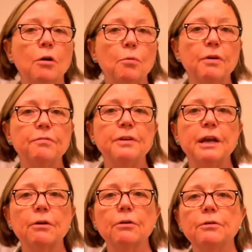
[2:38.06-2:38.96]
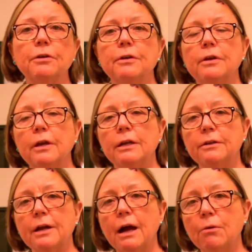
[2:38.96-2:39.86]
We've narrowed
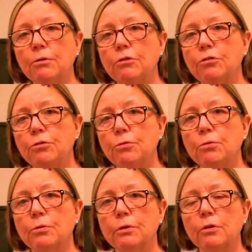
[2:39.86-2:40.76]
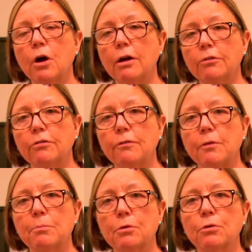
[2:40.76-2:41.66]
it down to loss of
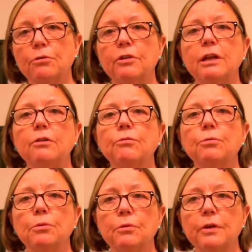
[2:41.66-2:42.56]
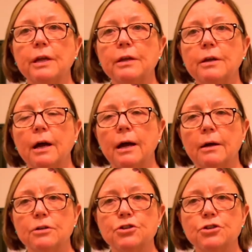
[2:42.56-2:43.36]
the protein through the uh,